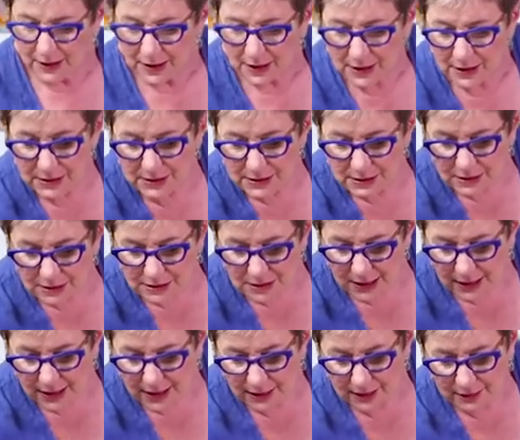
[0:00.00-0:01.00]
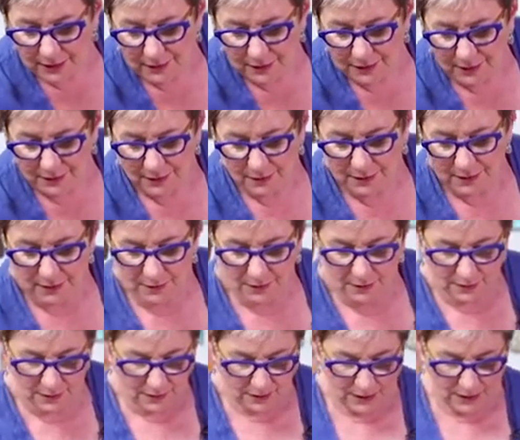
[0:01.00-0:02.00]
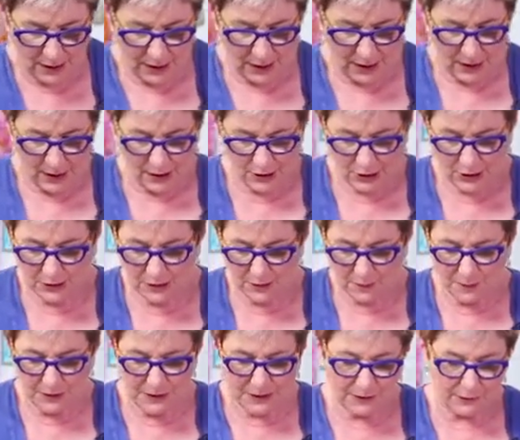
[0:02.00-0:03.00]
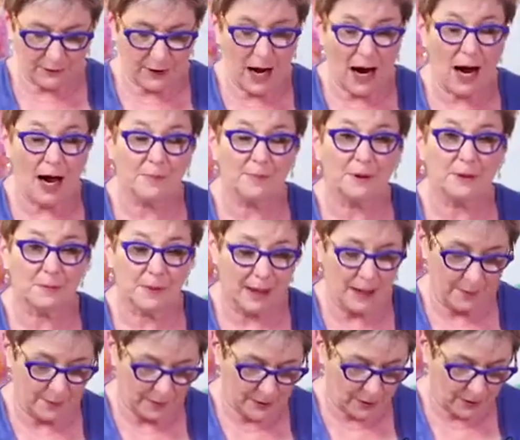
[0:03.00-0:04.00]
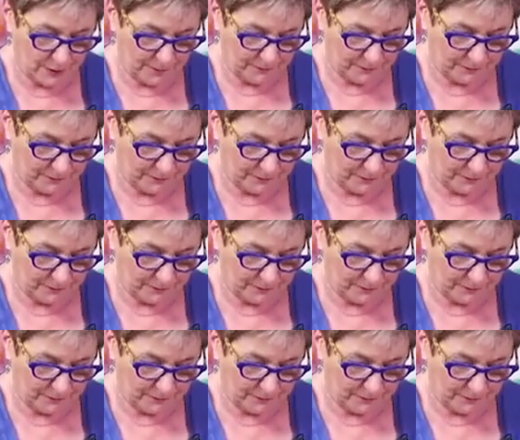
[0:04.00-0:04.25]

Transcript: is to take just a piece of copy paper.